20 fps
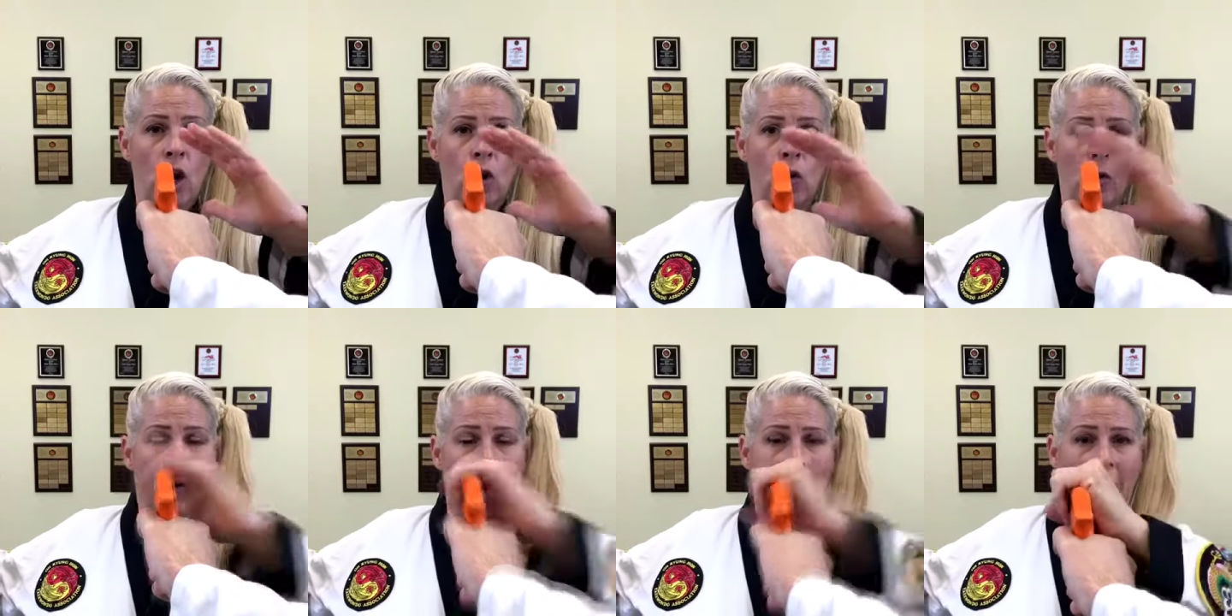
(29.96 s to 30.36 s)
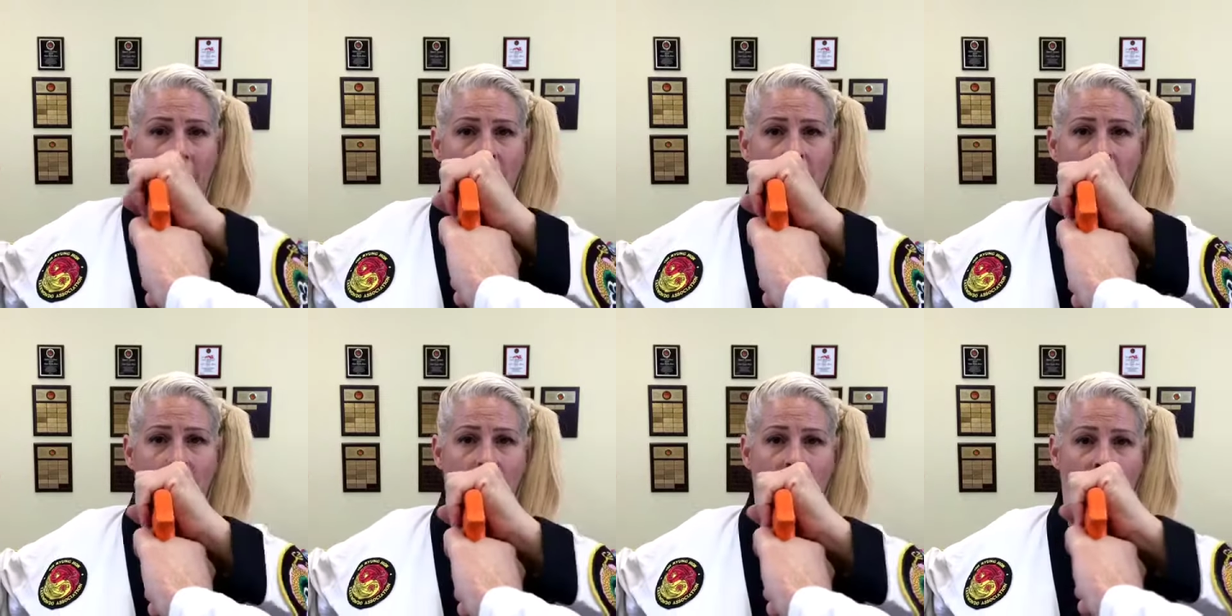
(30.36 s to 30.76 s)

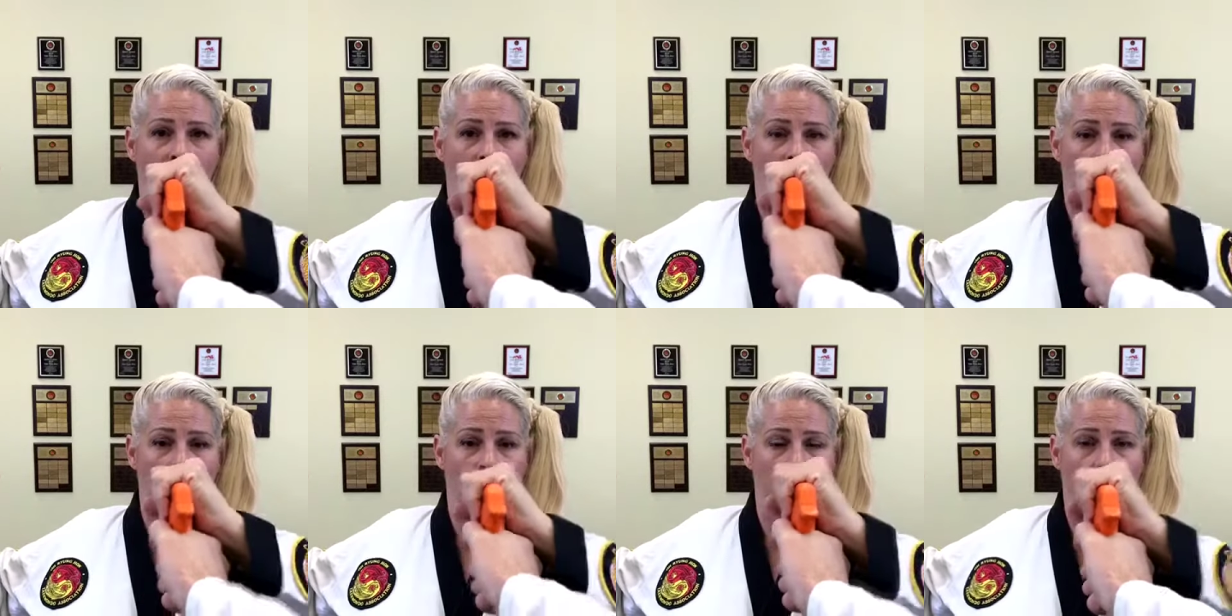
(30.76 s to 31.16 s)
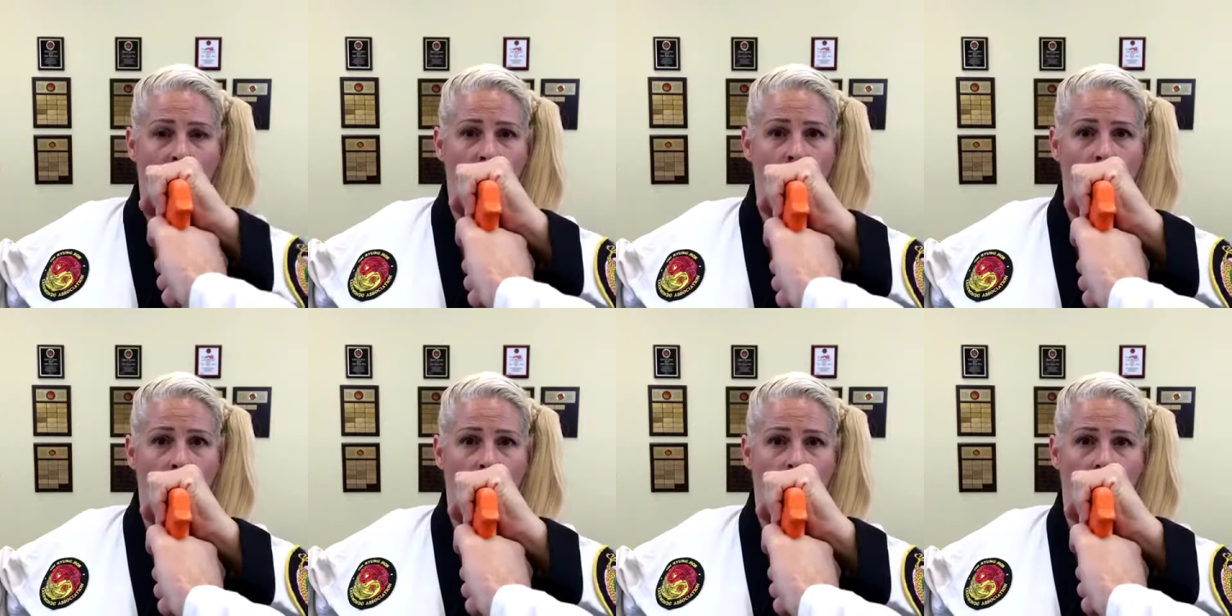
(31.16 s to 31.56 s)
grab the
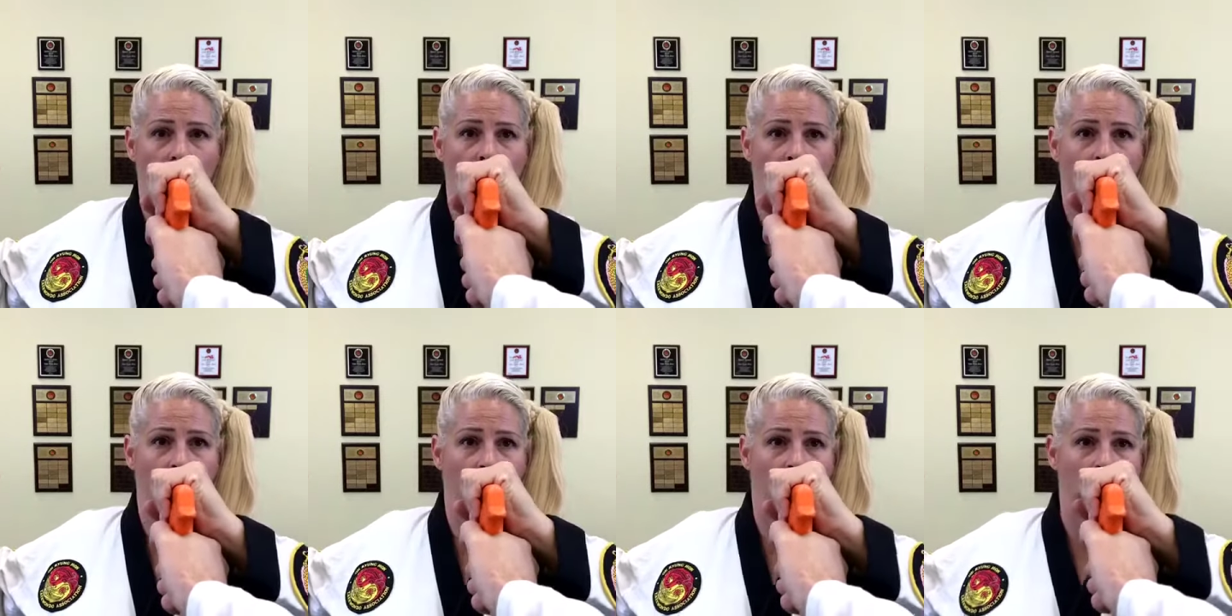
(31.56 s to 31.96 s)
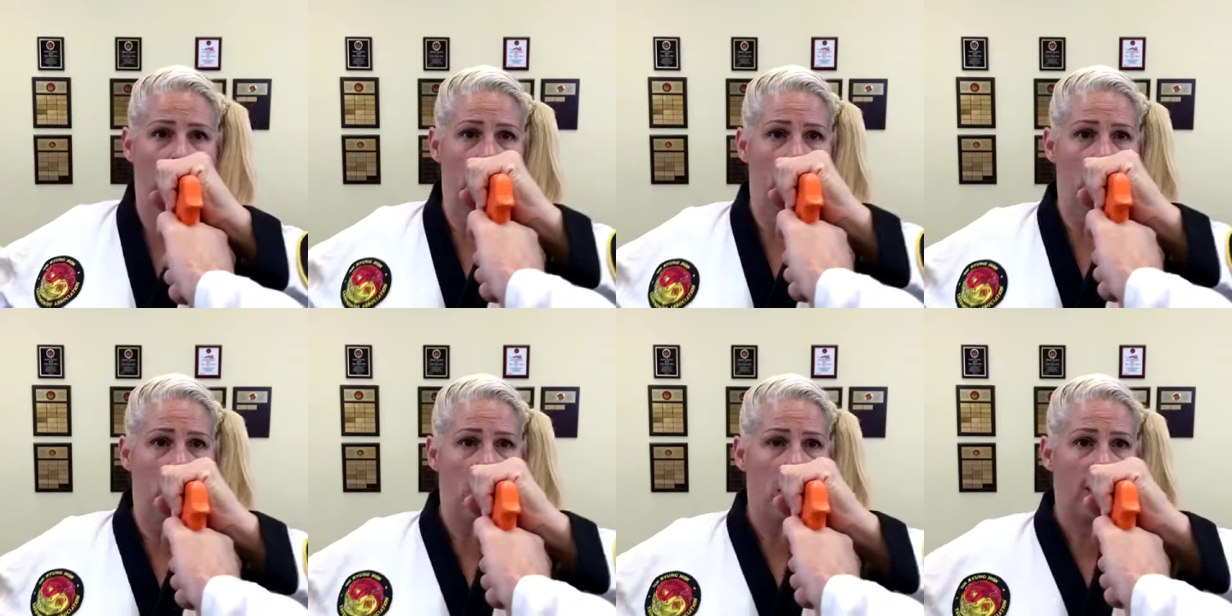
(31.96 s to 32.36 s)
muzzle of the
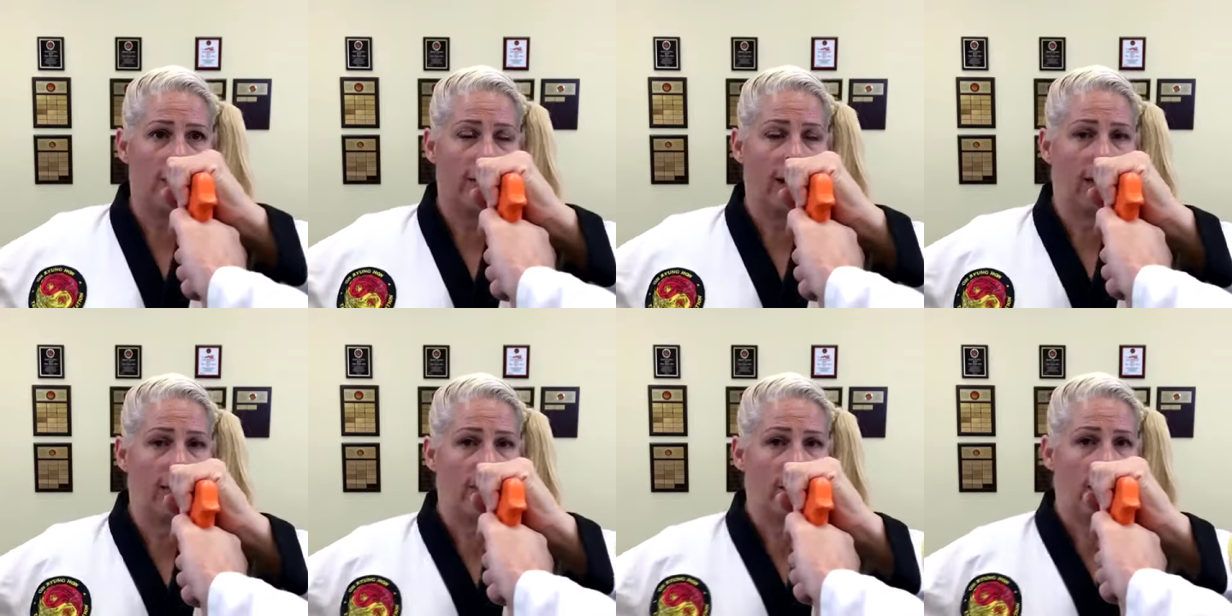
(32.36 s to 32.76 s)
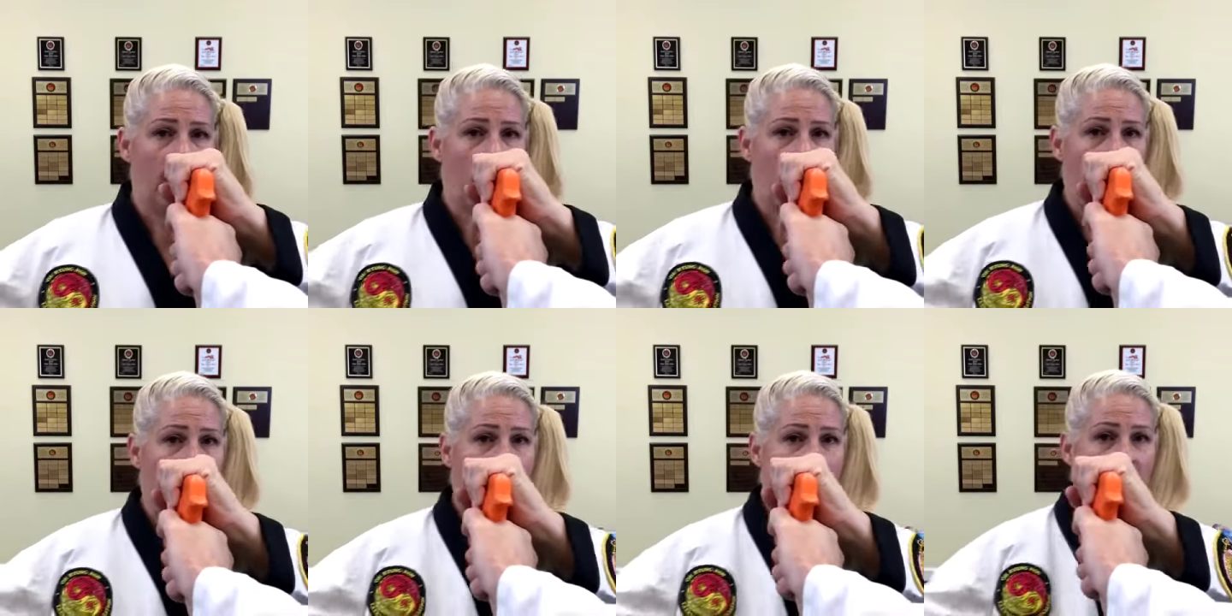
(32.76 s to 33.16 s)
gun, take the
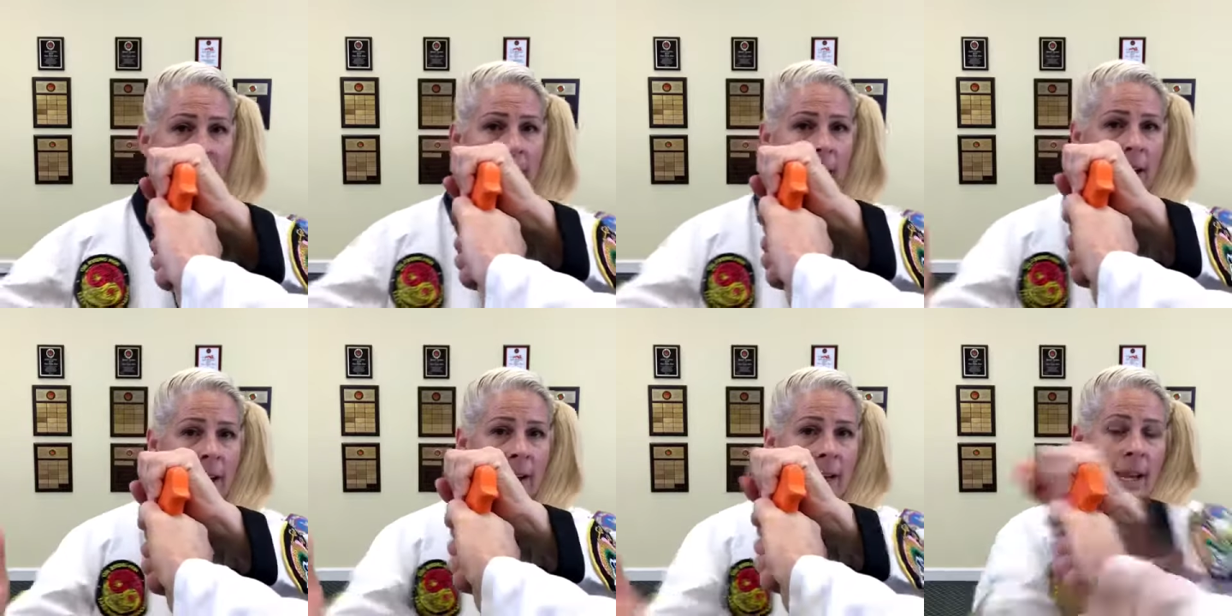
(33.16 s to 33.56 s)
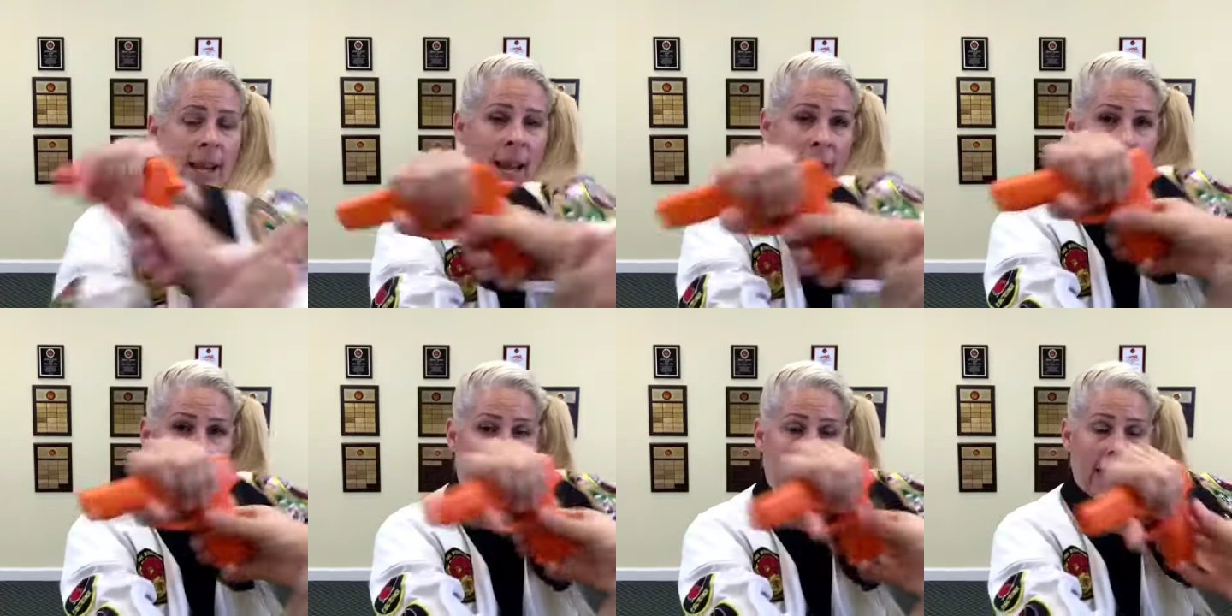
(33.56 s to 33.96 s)
other hand,
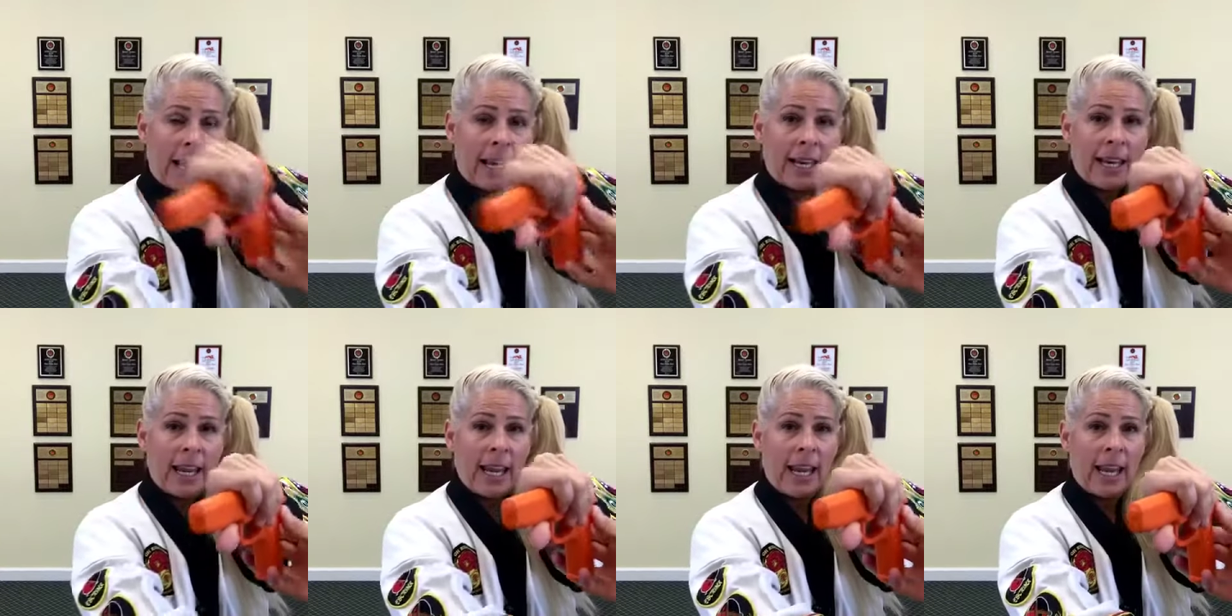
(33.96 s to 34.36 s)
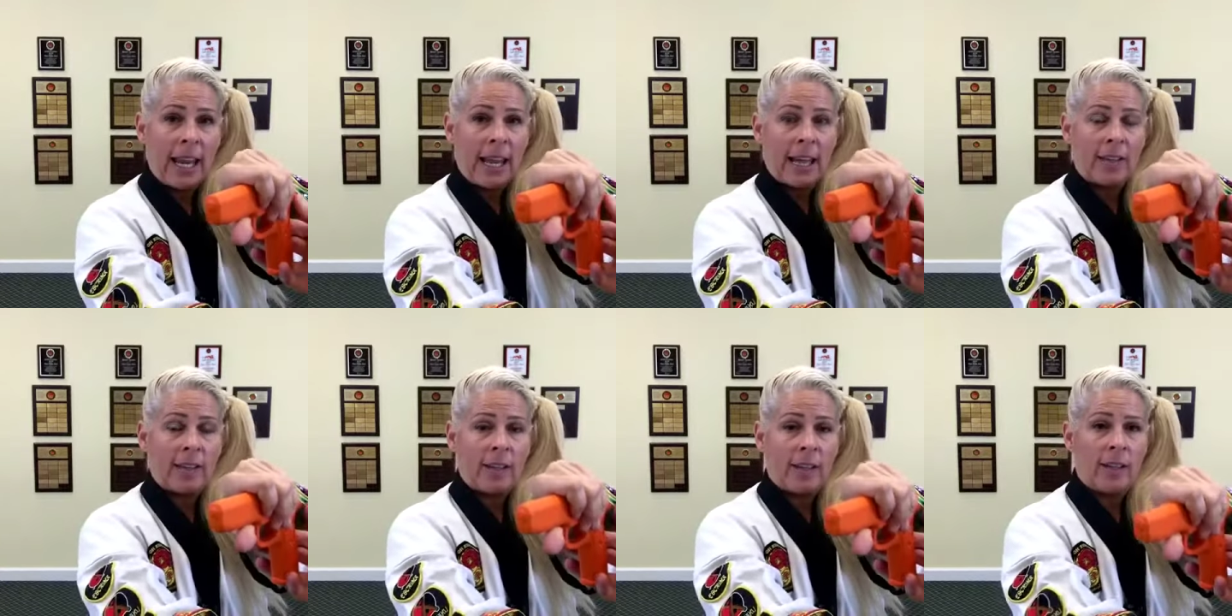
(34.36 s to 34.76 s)
and
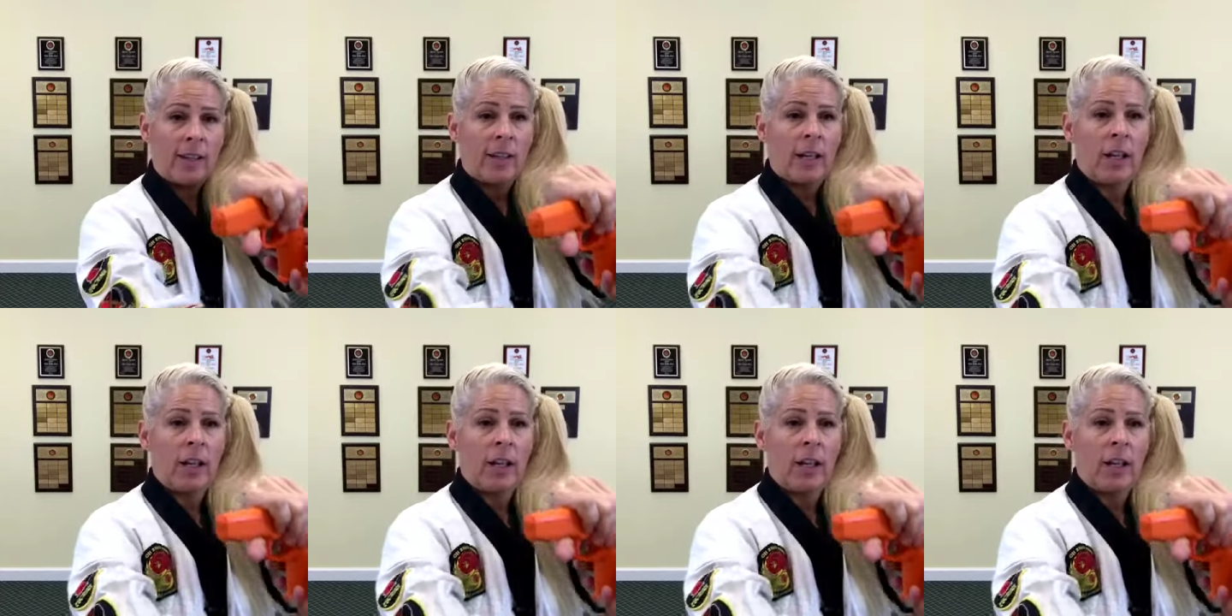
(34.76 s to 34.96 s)
hit.